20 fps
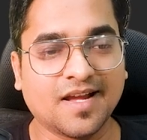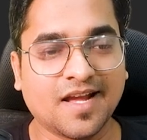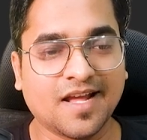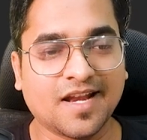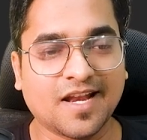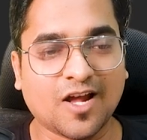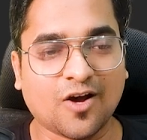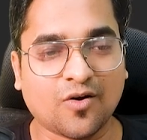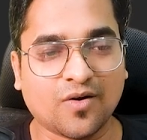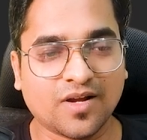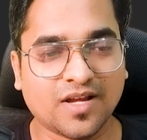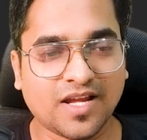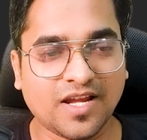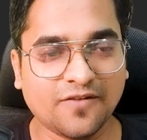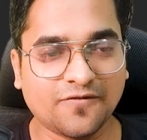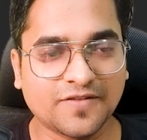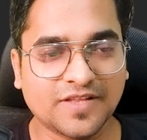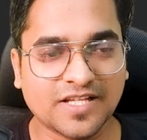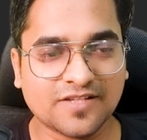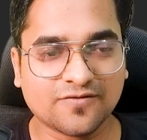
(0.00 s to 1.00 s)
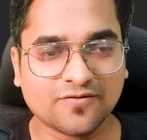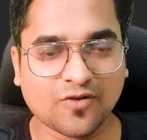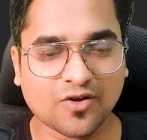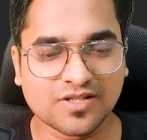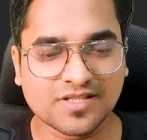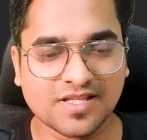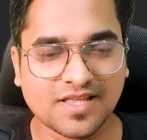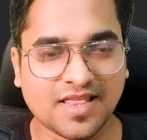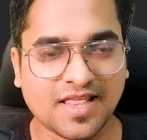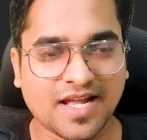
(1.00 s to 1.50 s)
Now, if this
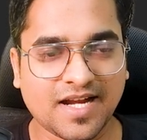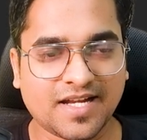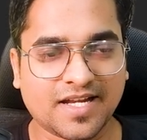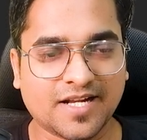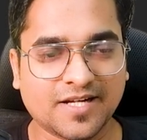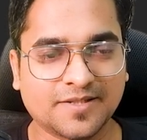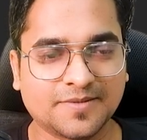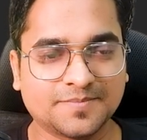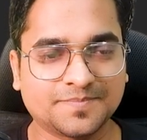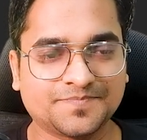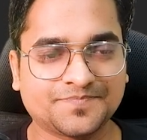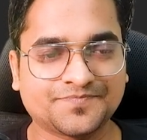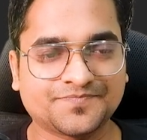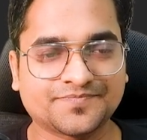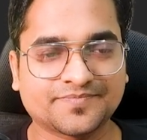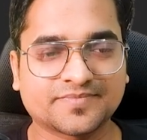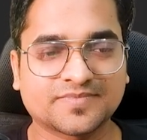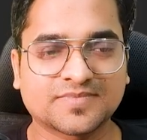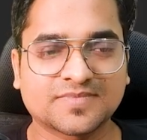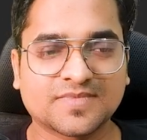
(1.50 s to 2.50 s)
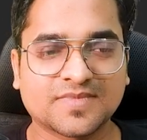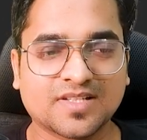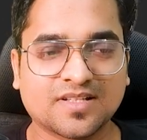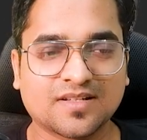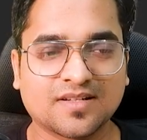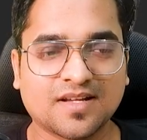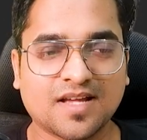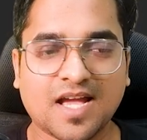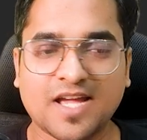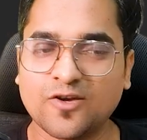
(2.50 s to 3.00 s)
was let,
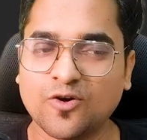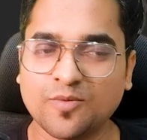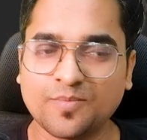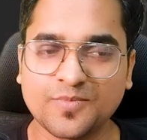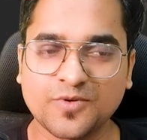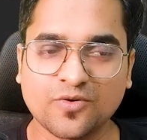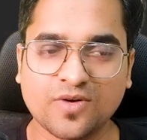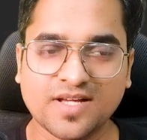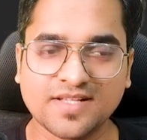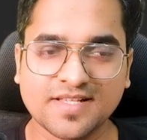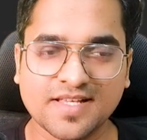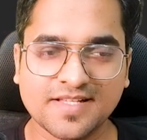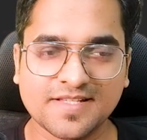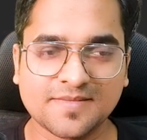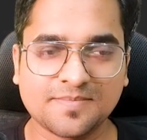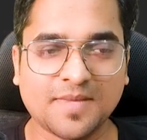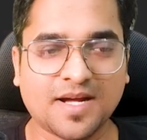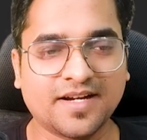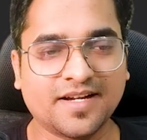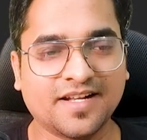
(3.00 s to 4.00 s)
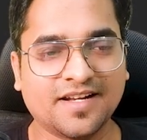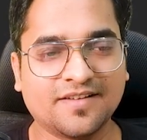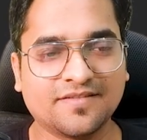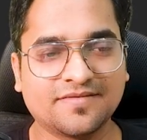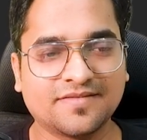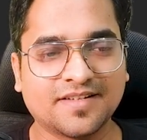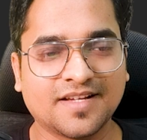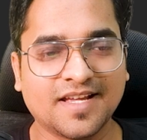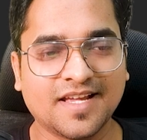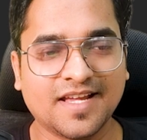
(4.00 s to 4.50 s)
I hope you guys are smart
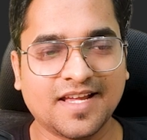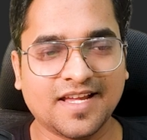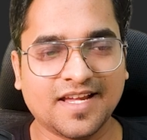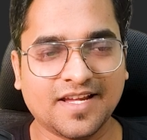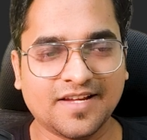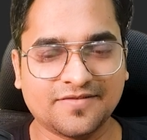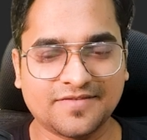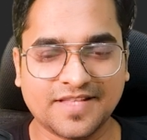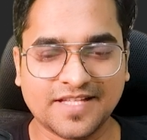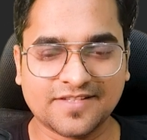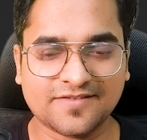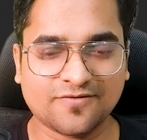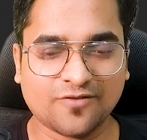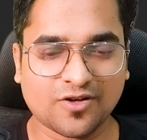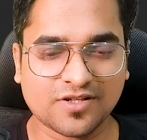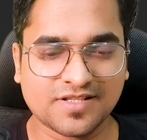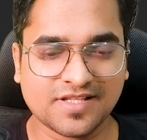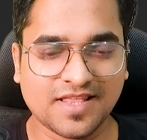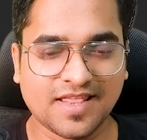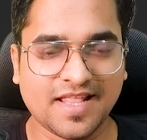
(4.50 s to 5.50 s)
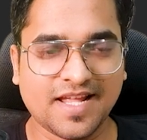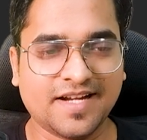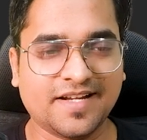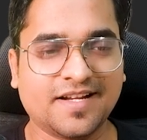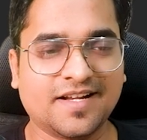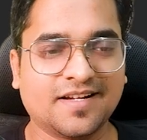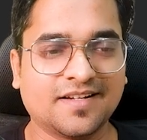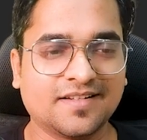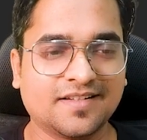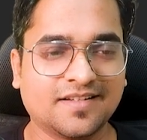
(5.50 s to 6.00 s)
enough. If this was
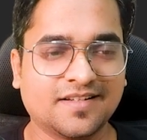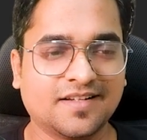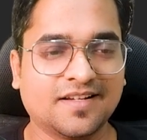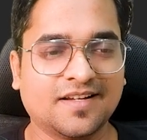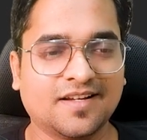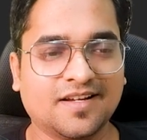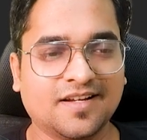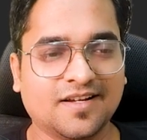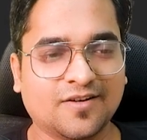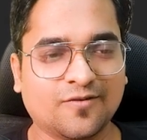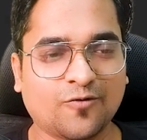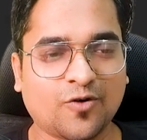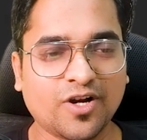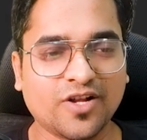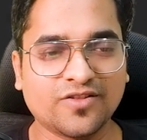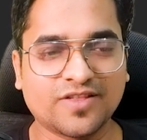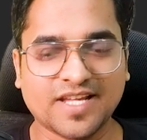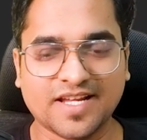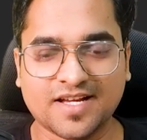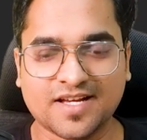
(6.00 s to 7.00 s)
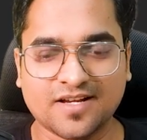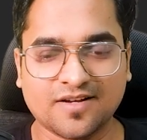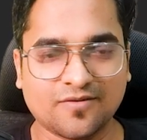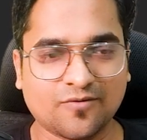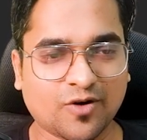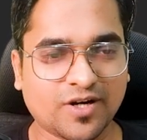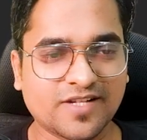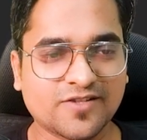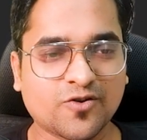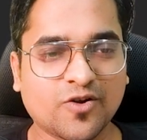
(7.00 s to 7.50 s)
let, what do you think?
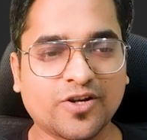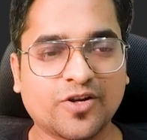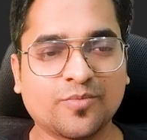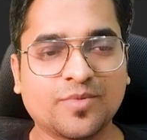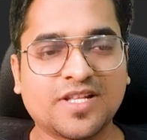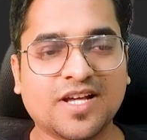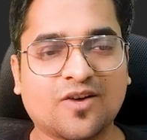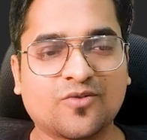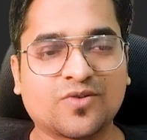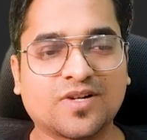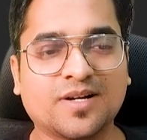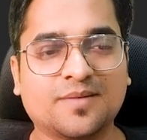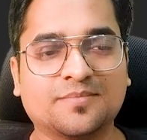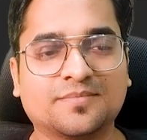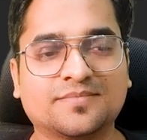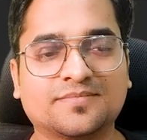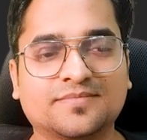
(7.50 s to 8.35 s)
What is going to be the outcome?